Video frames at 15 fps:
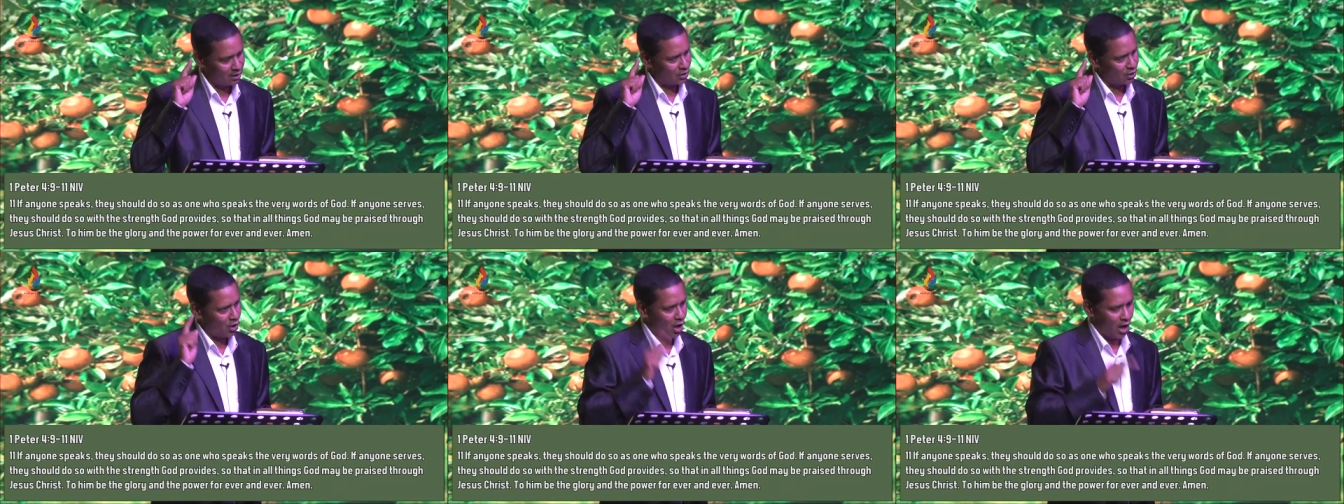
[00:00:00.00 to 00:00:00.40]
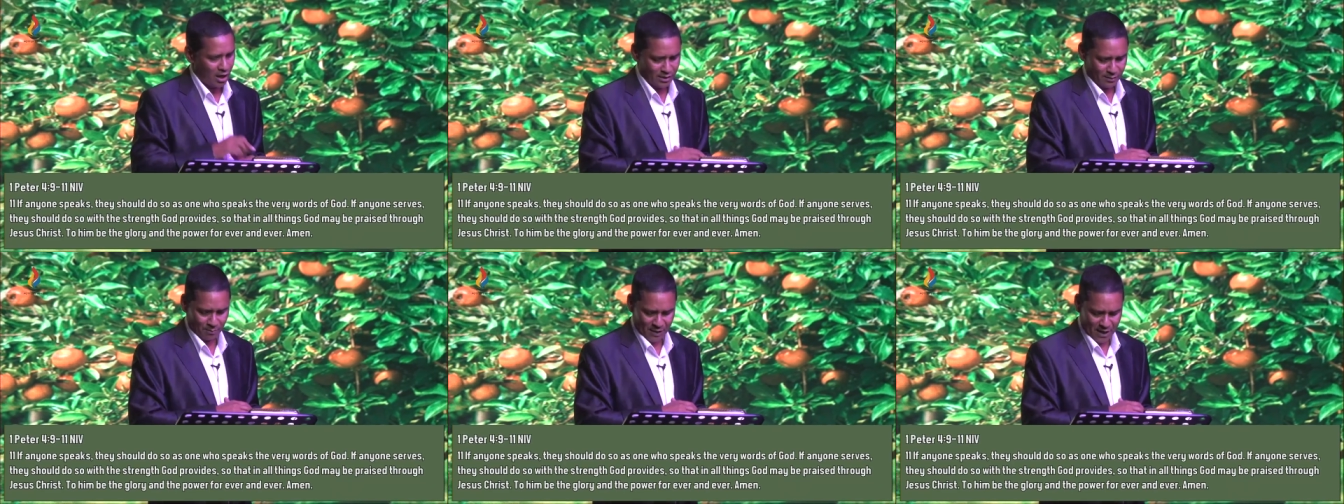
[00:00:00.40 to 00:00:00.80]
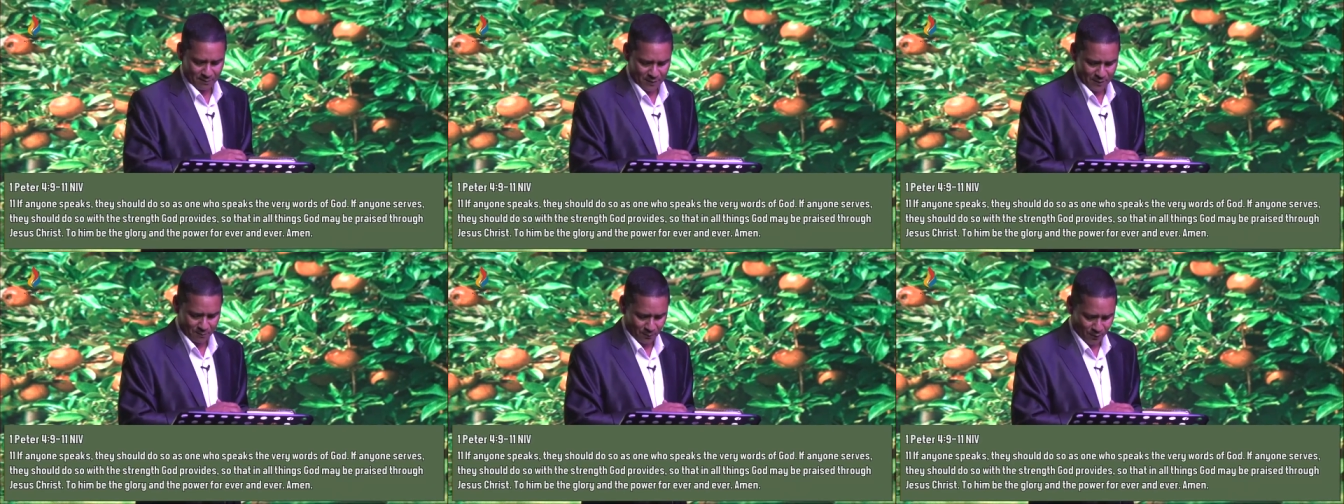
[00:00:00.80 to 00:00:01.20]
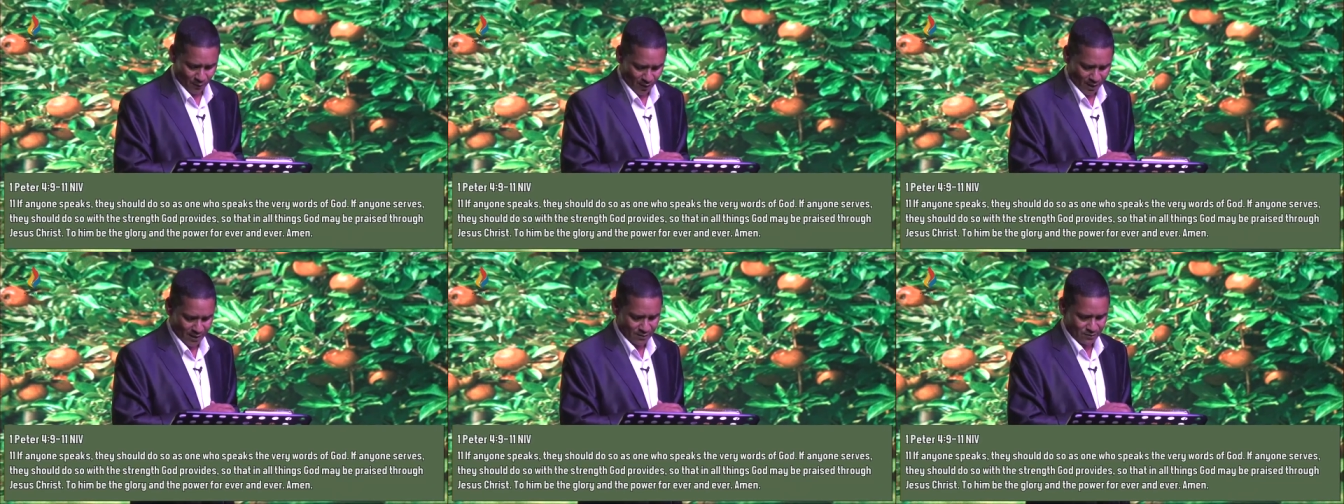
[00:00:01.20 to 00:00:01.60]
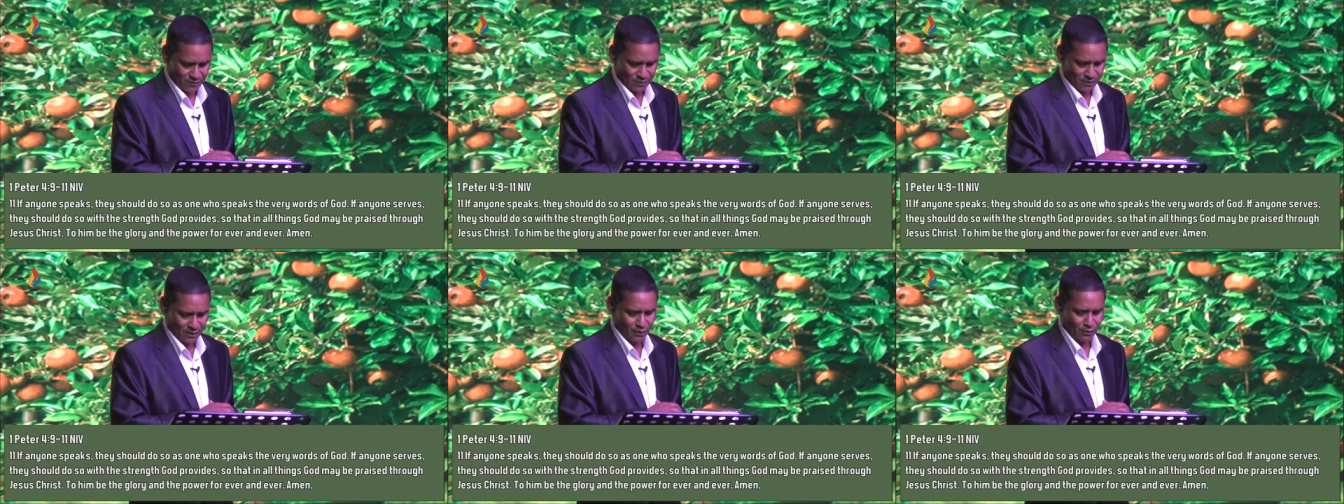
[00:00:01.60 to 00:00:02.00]
God may be
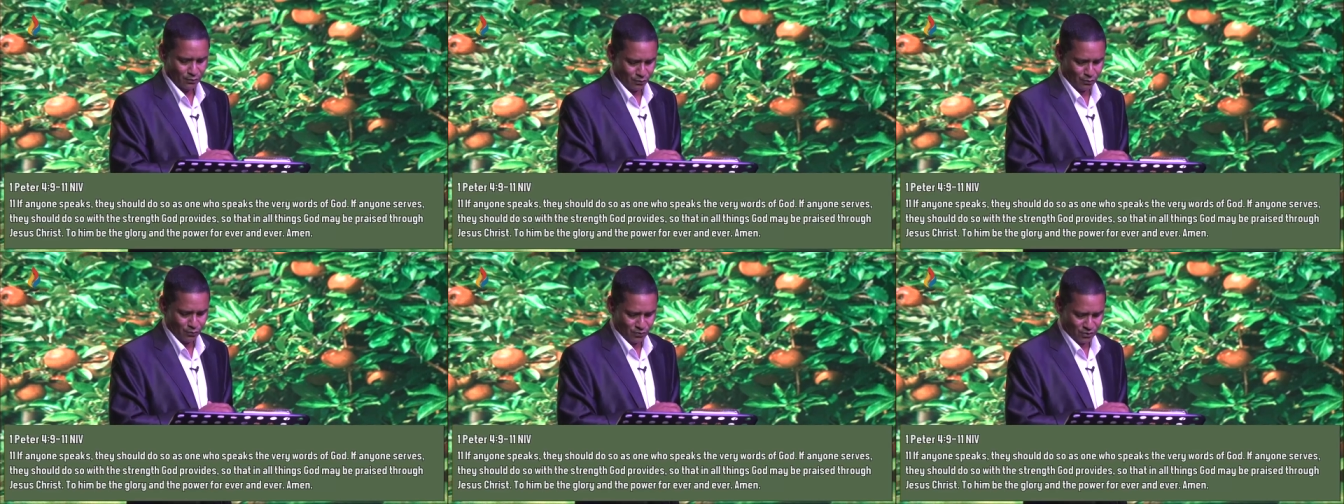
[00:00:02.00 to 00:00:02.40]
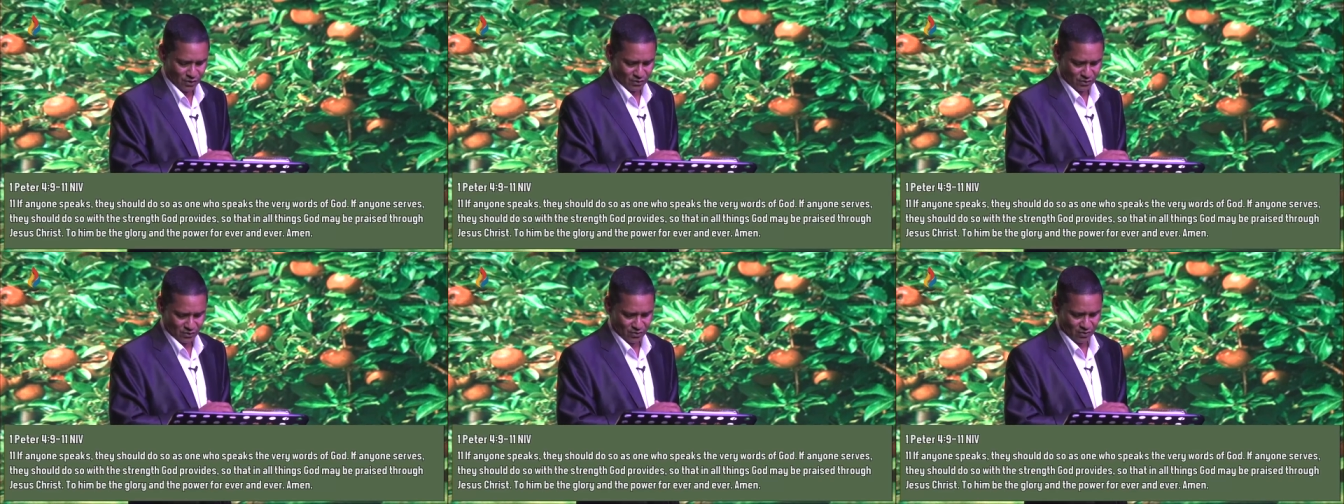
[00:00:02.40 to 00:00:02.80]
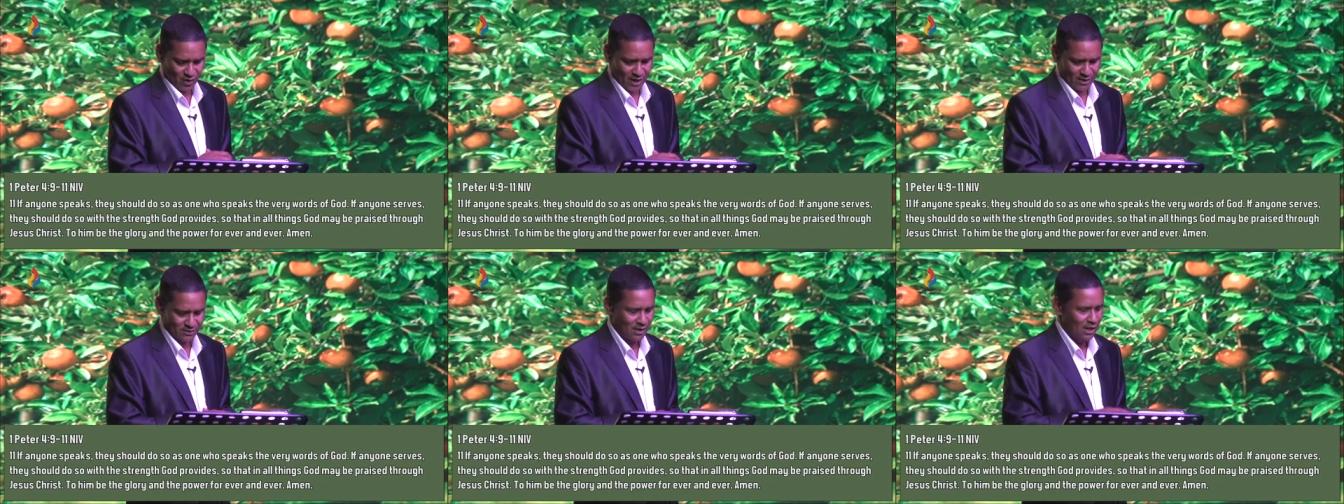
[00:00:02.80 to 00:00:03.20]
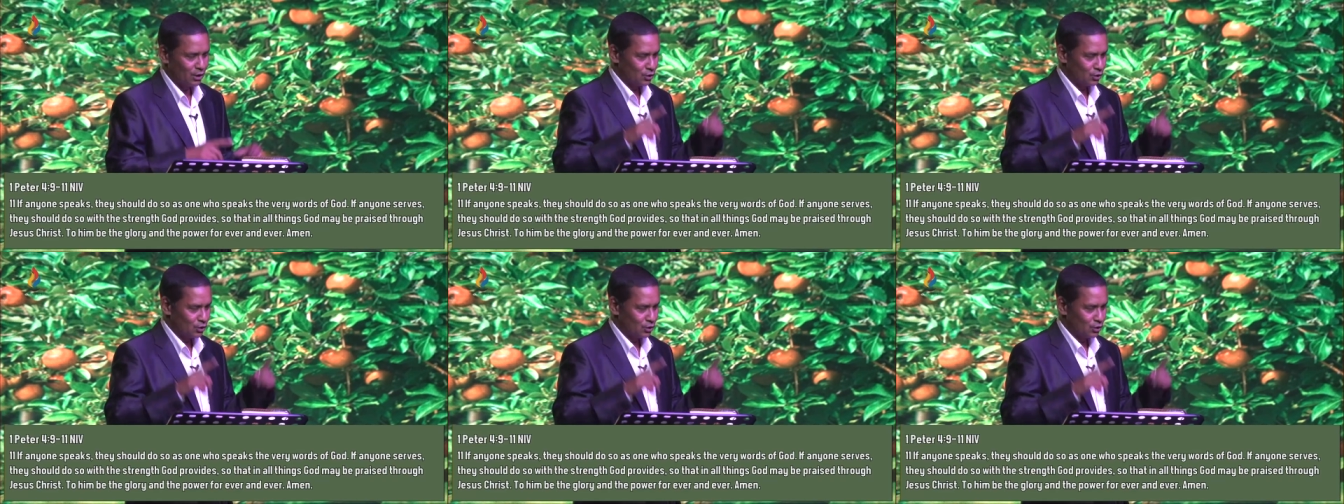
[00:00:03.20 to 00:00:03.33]
praised through Jesus Christ.